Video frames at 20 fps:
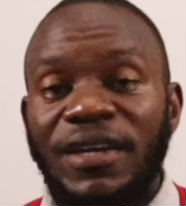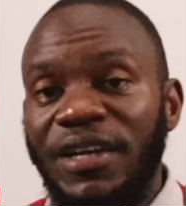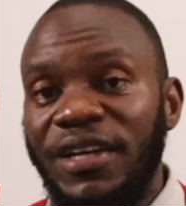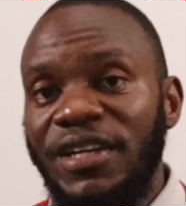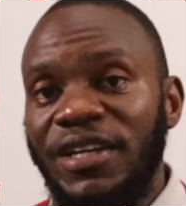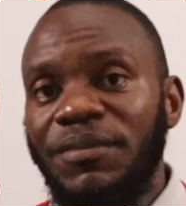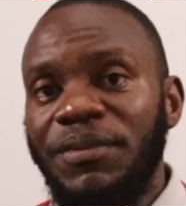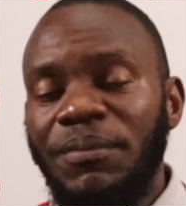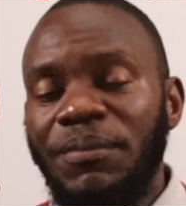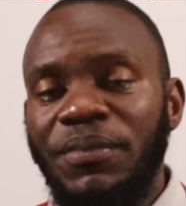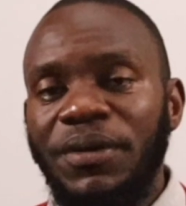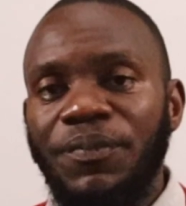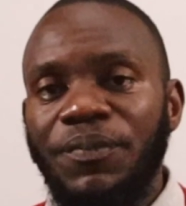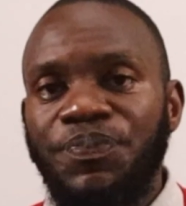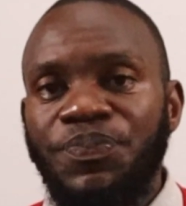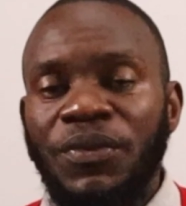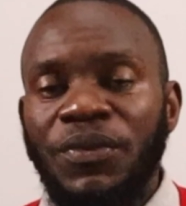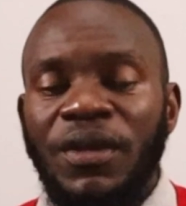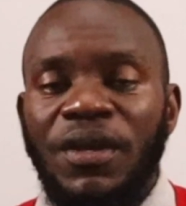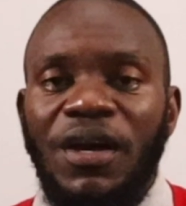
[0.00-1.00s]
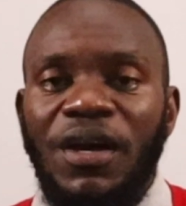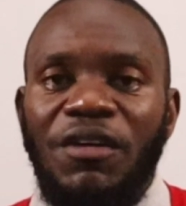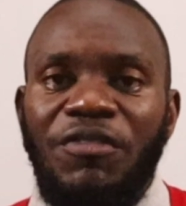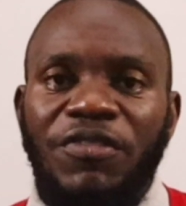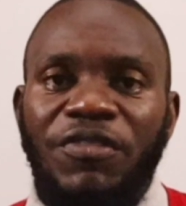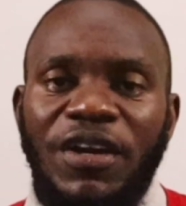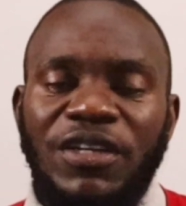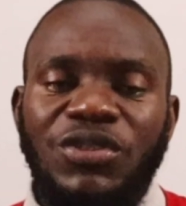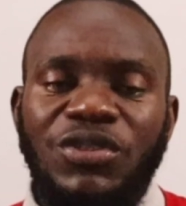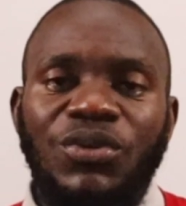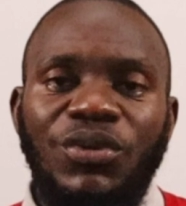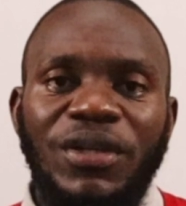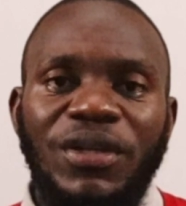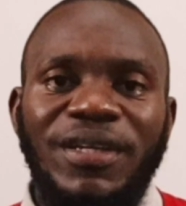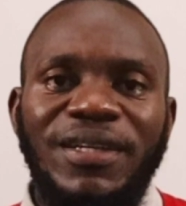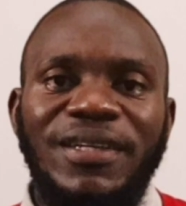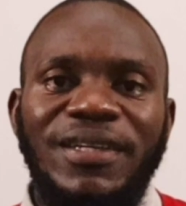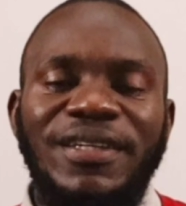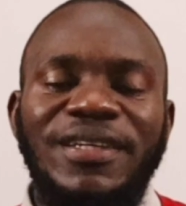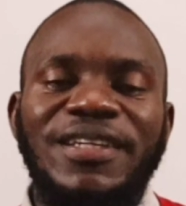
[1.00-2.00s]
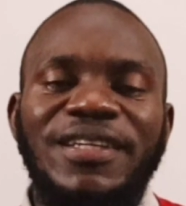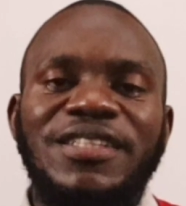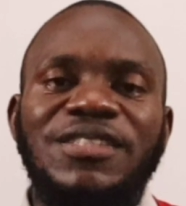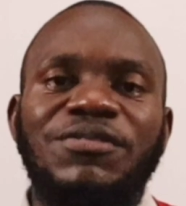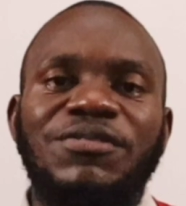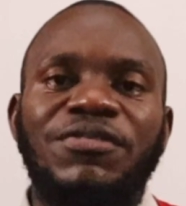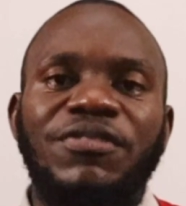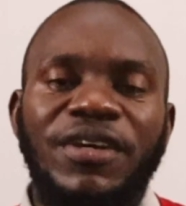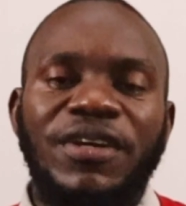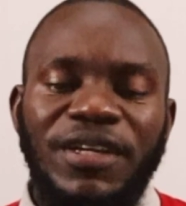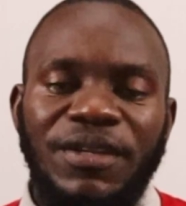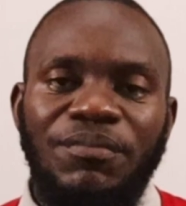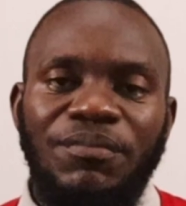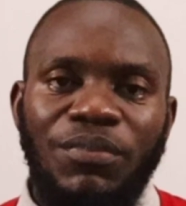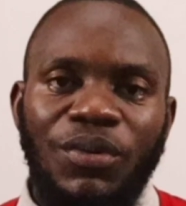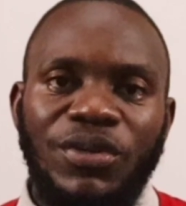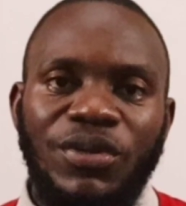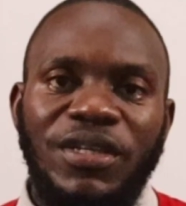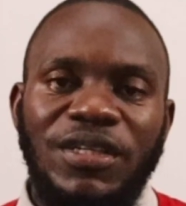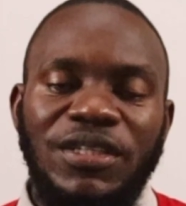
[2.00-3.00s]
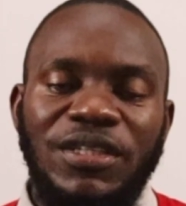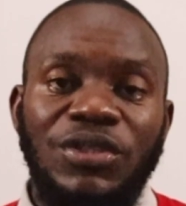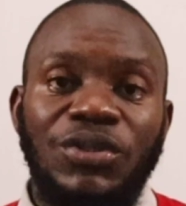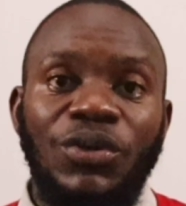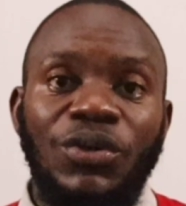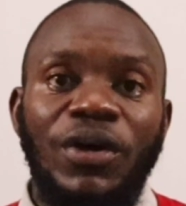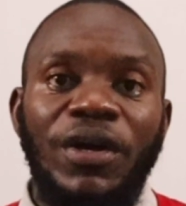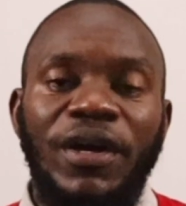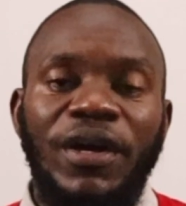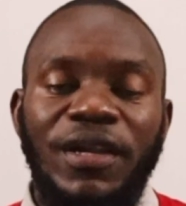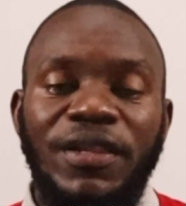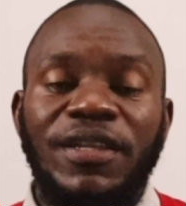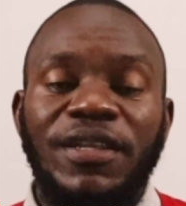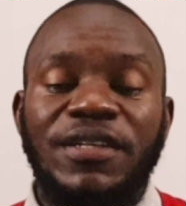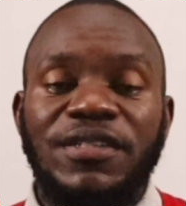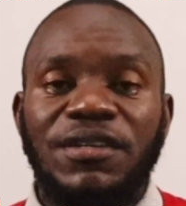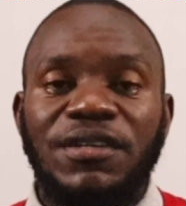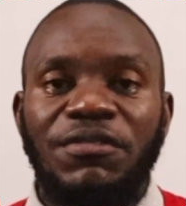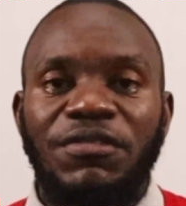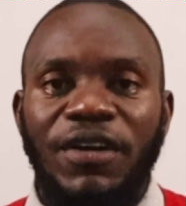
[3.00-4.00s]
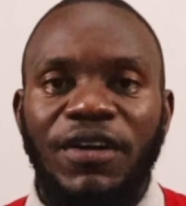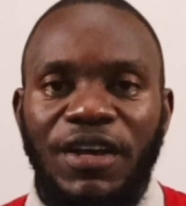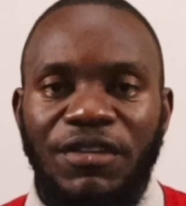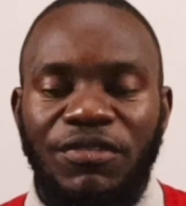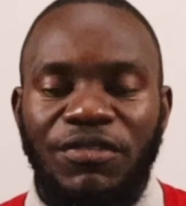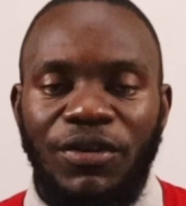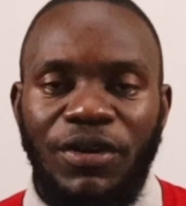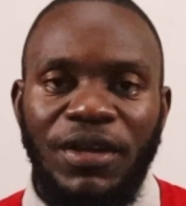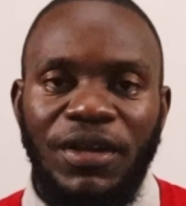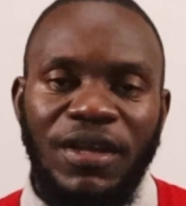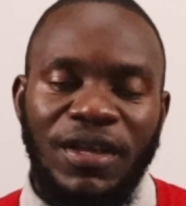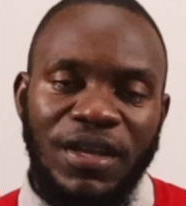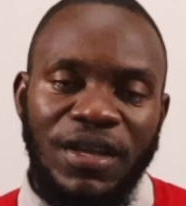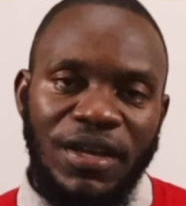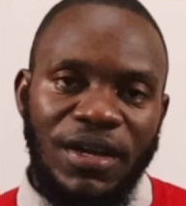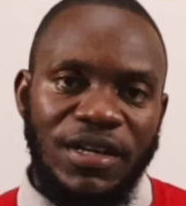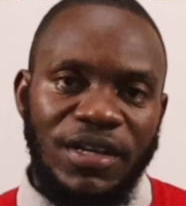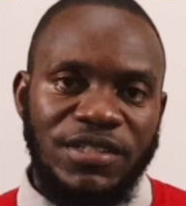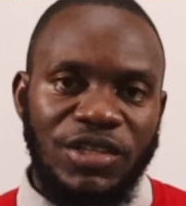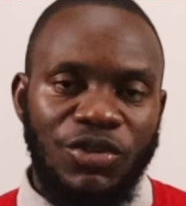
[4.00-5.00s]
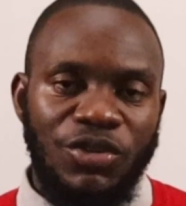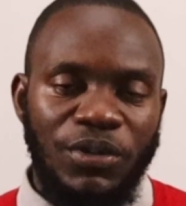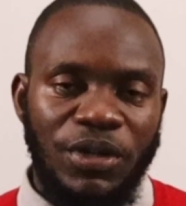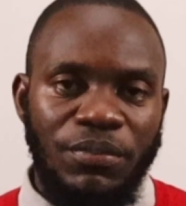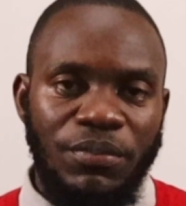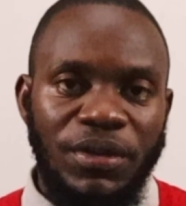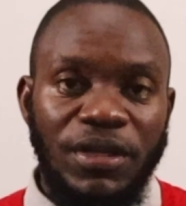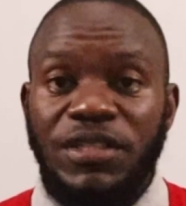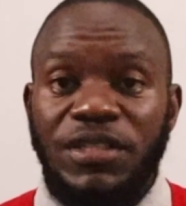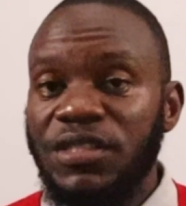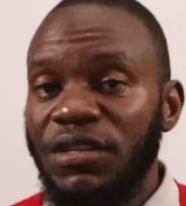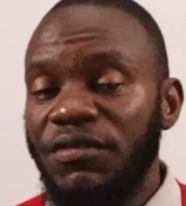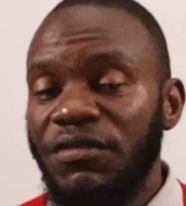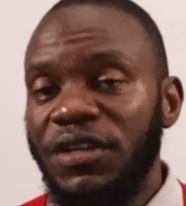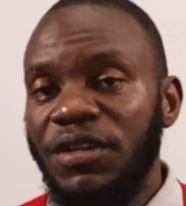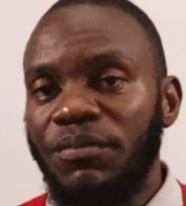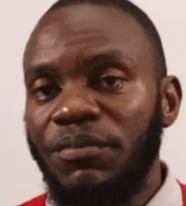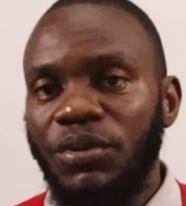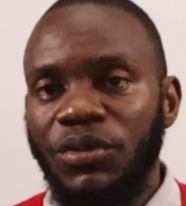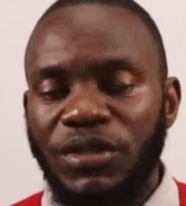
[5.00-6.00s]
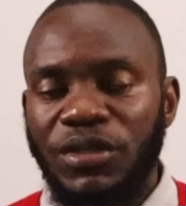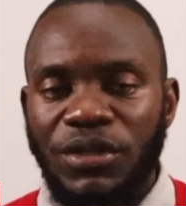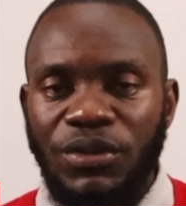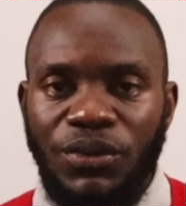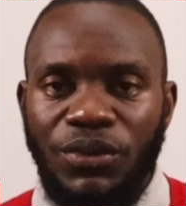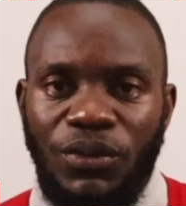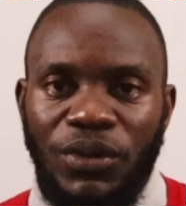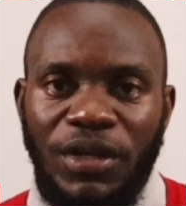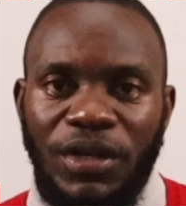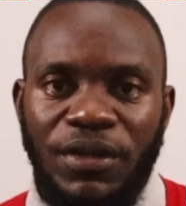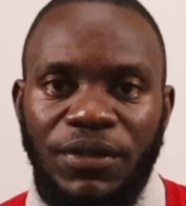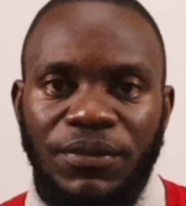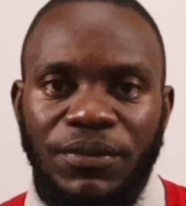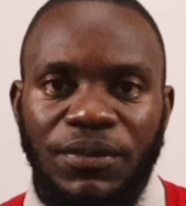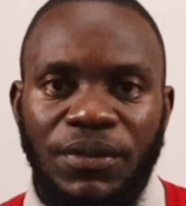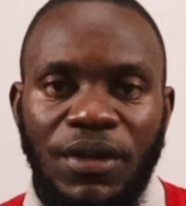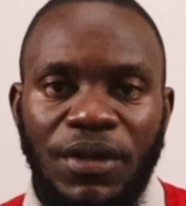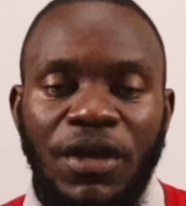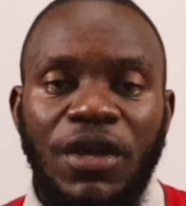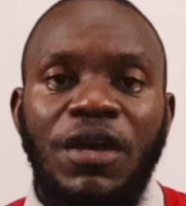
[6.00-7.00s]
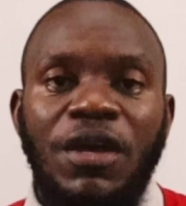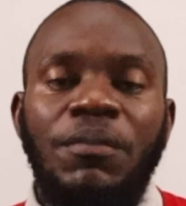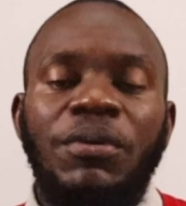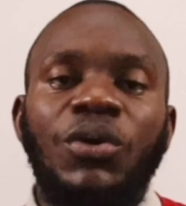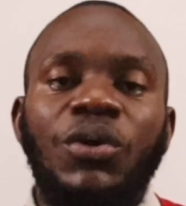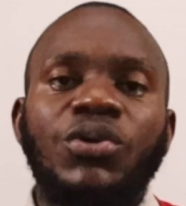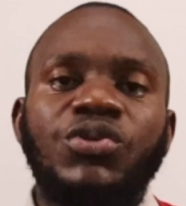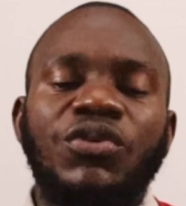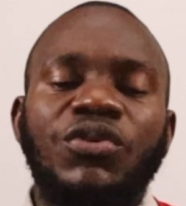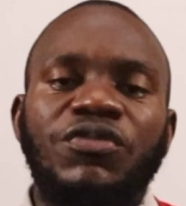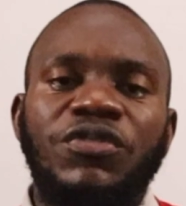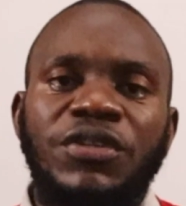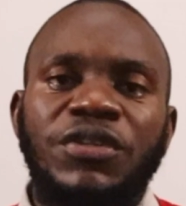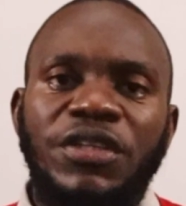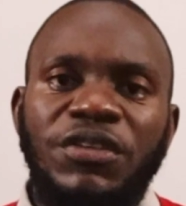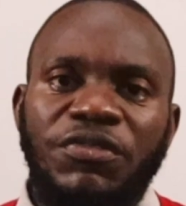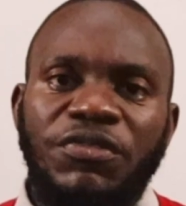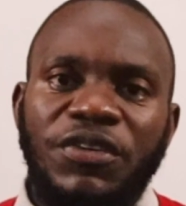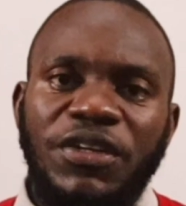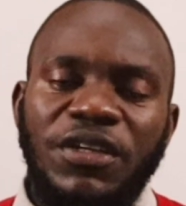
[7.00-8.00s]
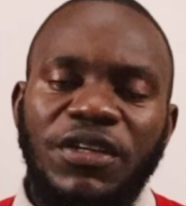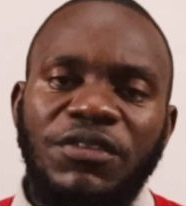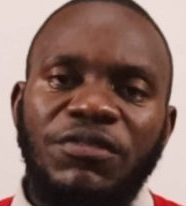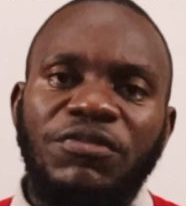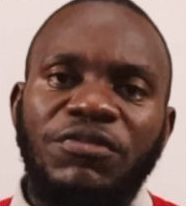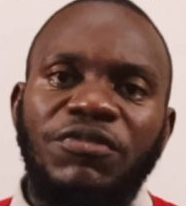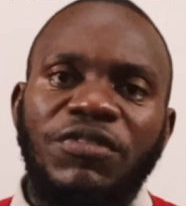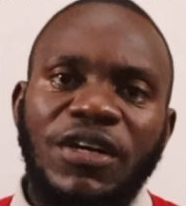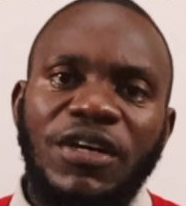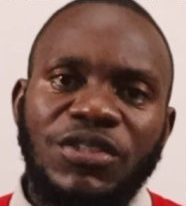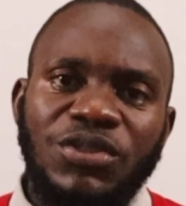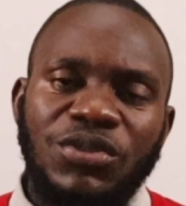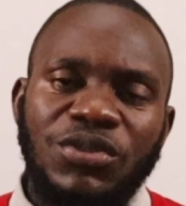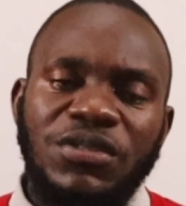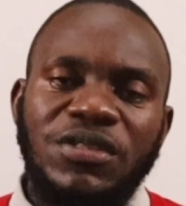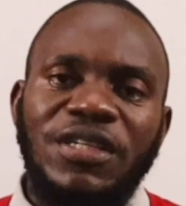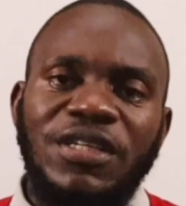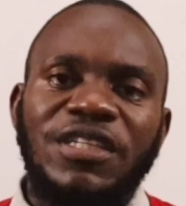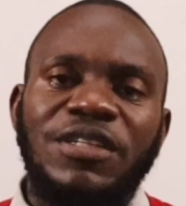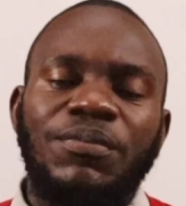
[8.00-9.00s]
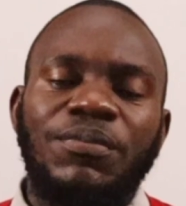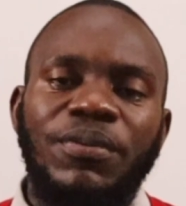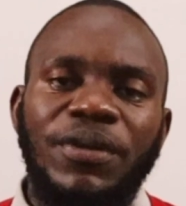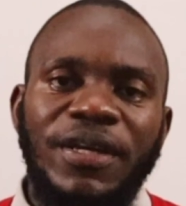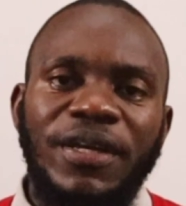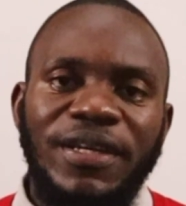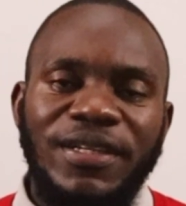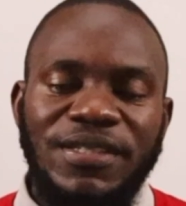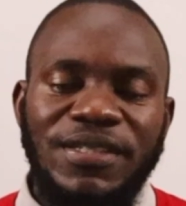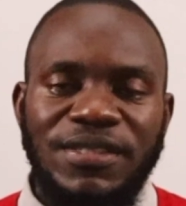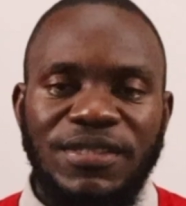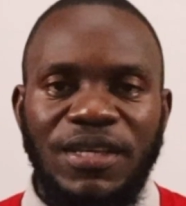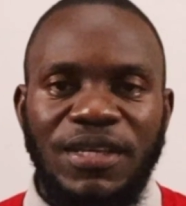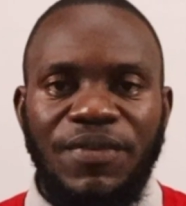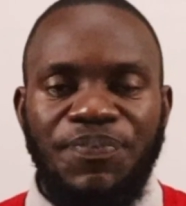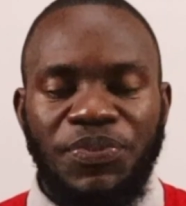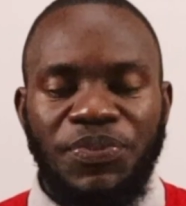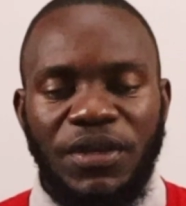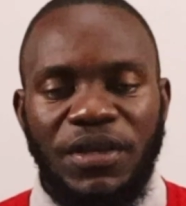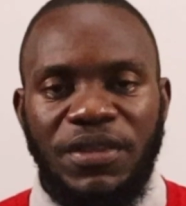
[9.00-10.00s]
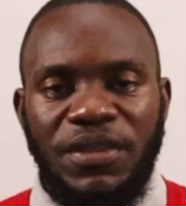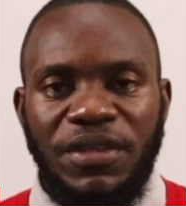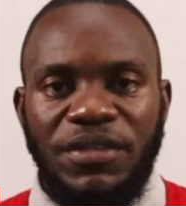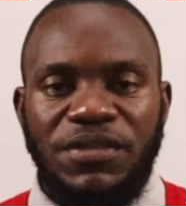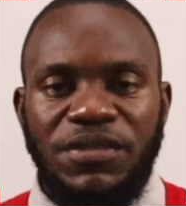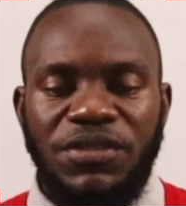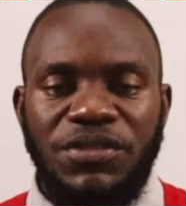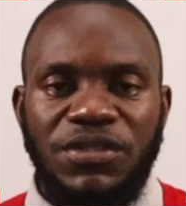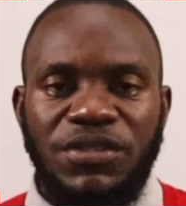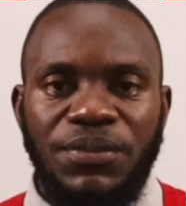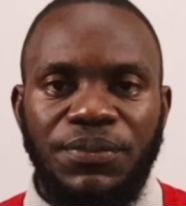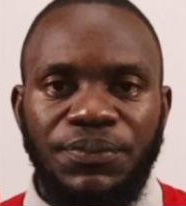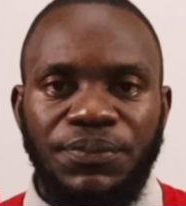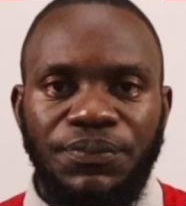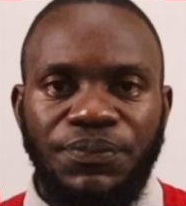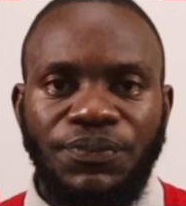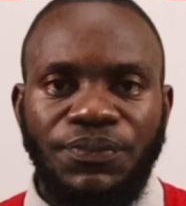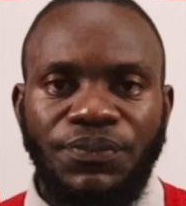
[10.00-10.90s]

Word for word: And remember, a functional kidney is very important in your health and survival as a human being. It's a very important organ because of different functions that it plays in the system.